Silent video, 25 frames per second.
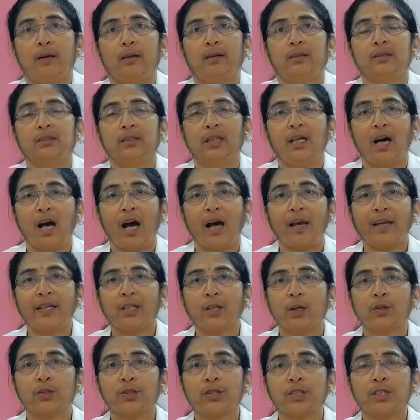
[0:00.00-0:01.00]
The eye
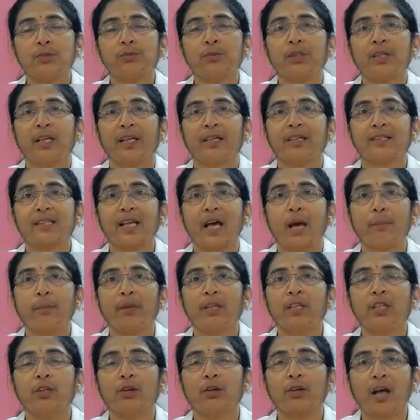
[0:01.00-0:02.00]
doctor would
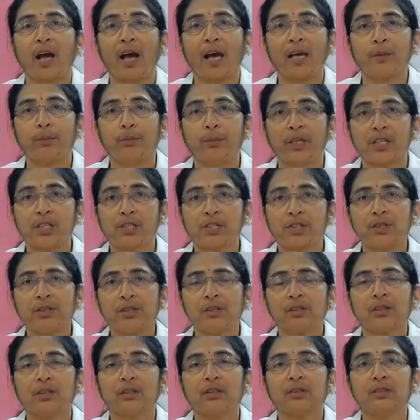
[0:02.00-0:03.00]
examine your eye pressure,
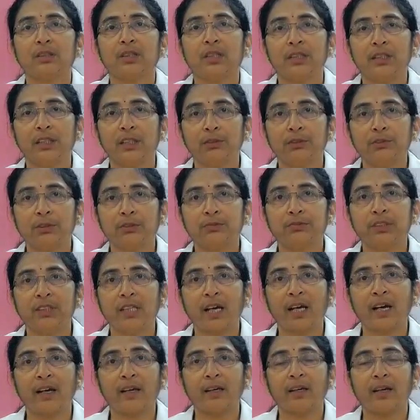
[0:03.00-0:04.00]
the nerve of the
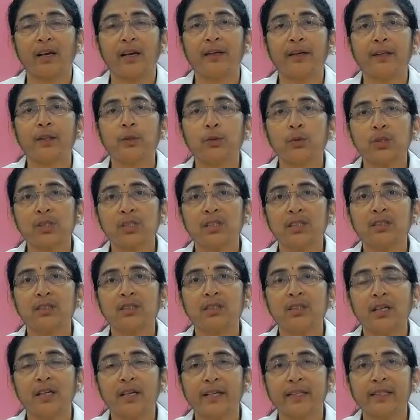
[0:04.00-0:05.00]
eye, and do
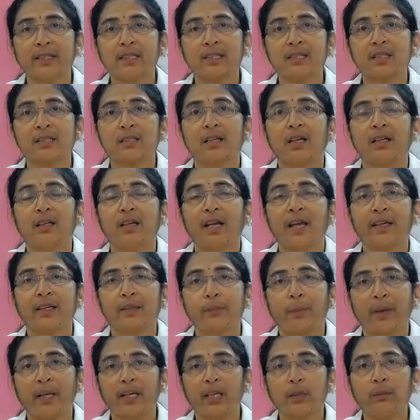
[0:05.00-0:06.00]
certain tests
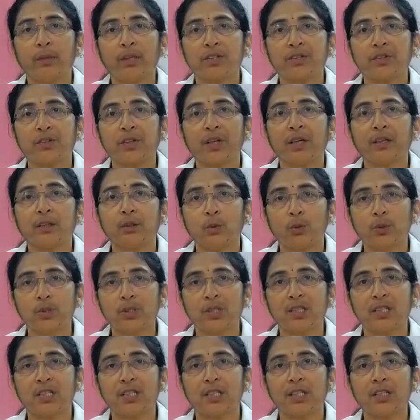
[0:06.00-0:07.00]
like perimetry and
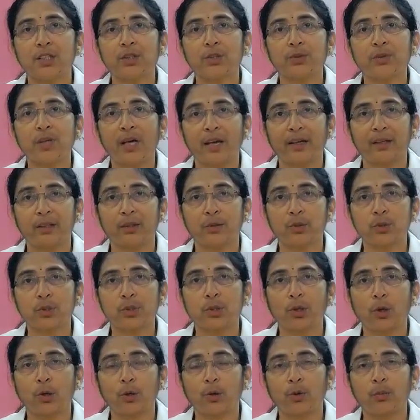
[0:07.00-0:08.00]
OCT to diagnose
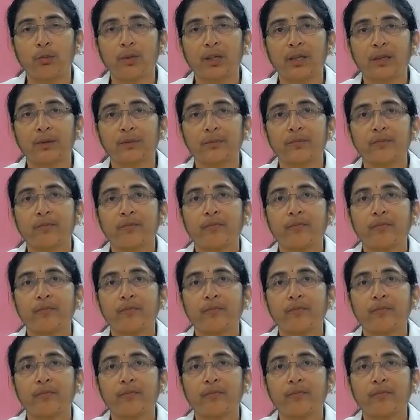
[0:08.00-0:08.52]
glaucoma.